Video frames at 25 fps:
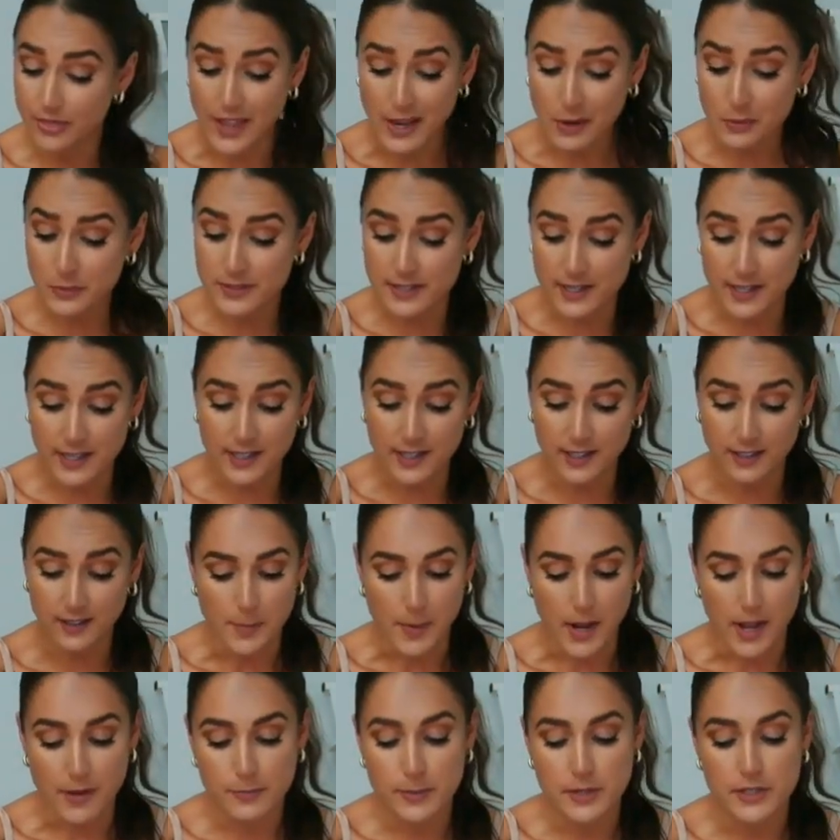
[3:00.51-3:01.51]
that was it.
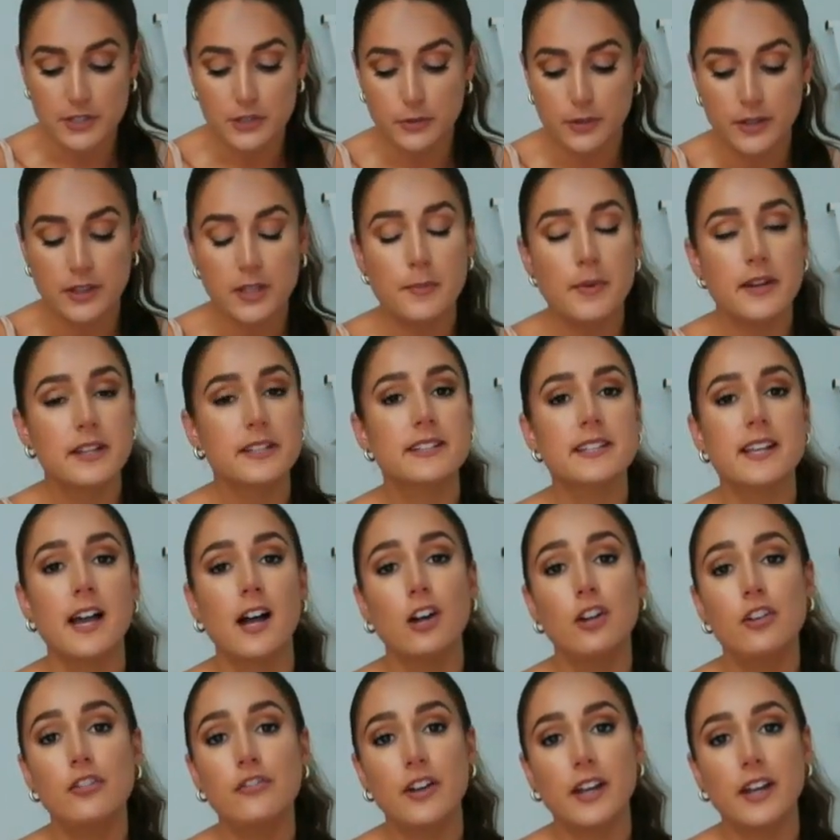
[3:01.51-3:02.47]
I've been doing them myself.